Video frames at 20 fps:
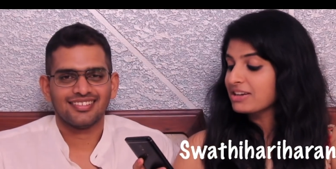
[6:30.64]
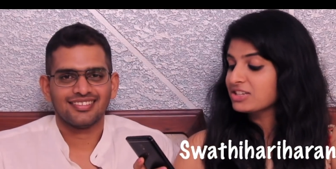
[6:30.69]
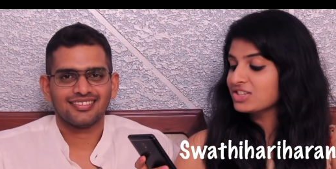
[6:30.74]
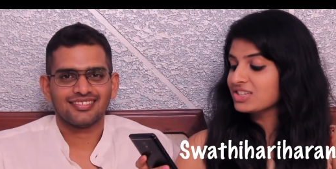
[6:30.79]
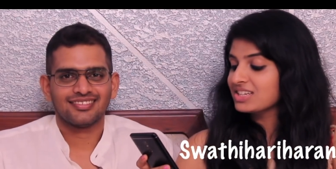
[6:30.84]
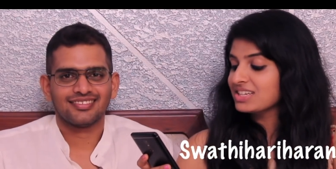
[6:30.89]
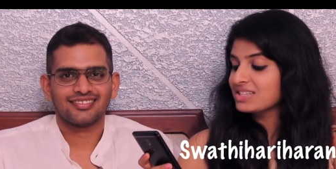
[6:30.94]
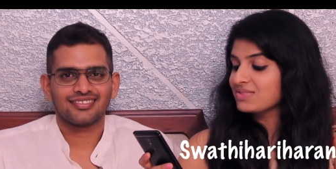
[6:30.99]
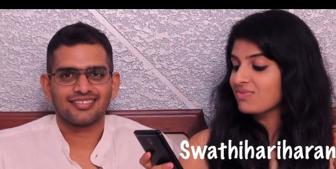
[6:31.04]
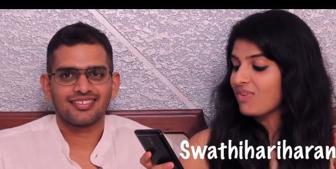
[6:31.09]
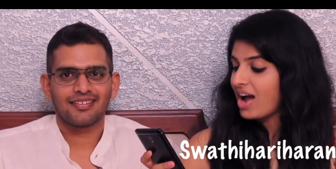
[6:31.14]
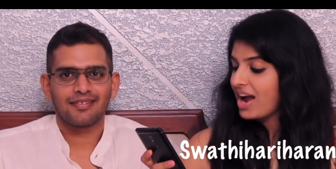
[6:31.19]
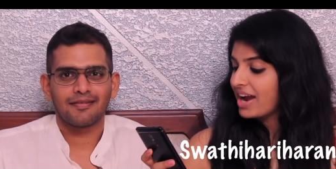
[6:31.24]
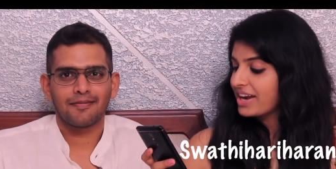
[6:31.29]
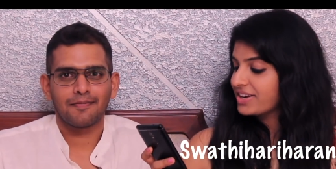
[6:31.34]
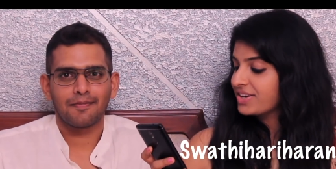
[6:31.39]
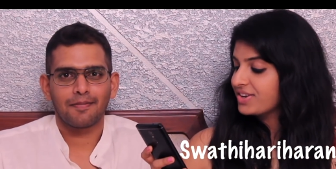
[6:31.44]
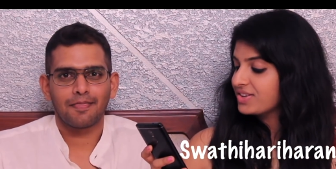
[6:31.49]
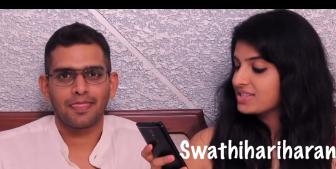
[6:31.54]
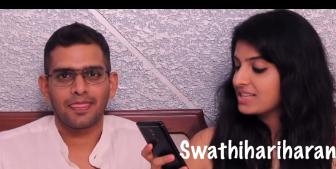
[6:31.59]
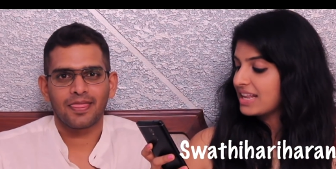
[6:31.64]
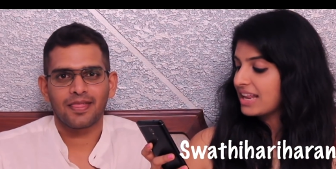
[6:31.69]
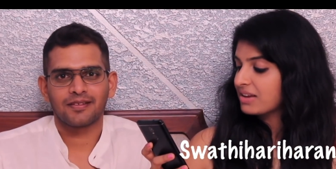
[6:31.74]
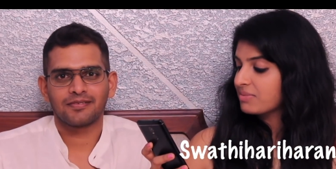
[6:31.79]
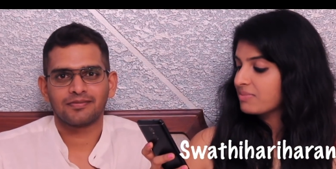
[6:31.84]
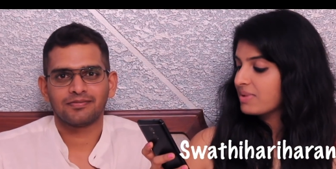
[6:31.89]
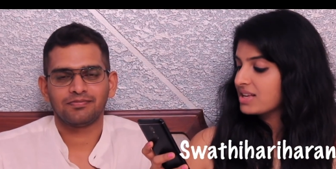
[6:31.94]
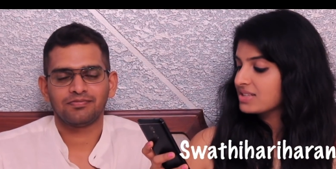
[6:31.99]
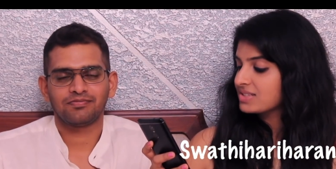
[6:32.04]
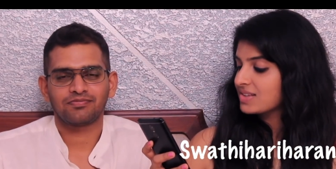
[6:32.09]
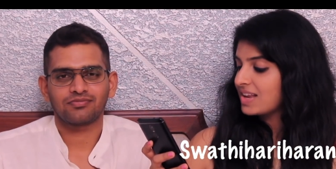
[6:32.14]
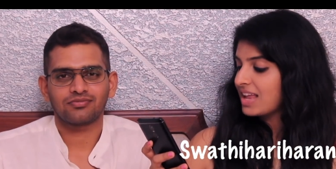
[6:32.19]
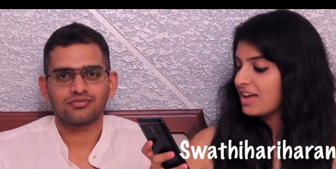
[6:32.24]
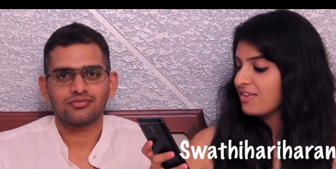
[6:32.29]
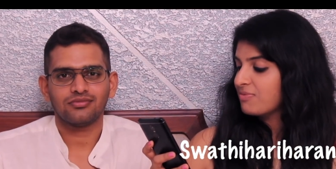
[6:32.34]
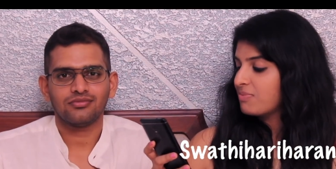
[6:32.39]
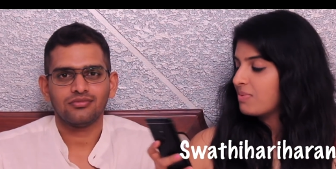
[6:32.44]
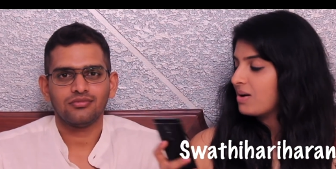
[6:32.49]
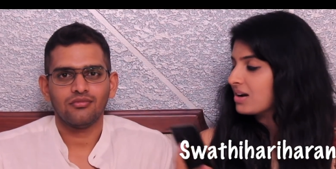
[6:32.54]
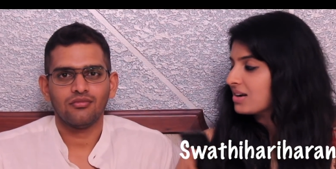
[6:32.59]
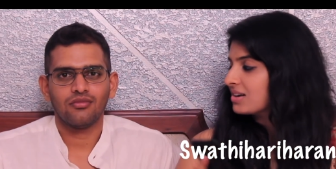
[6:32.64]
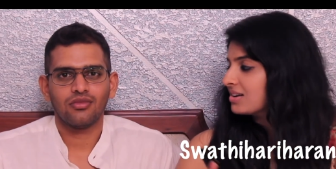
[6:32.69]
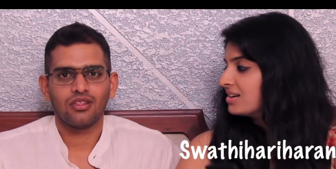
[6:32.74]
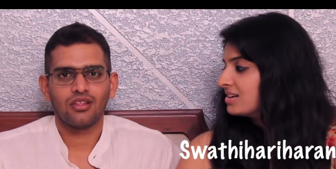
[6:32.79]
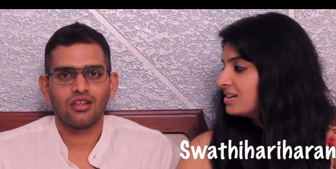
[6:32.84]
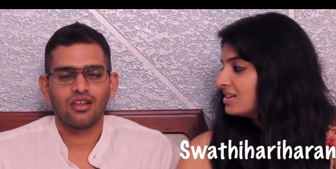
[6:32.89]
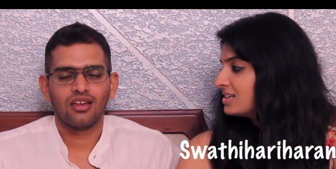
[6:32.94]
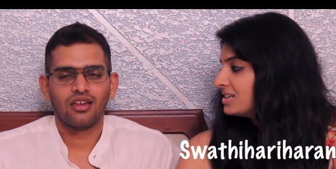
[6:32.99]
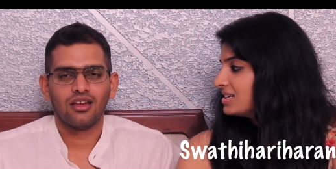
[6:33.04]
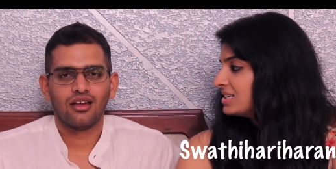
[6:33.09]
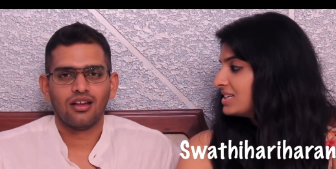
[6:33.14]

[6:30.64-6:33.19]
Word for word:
Speaker 1: question is, why did you select me as your life partner?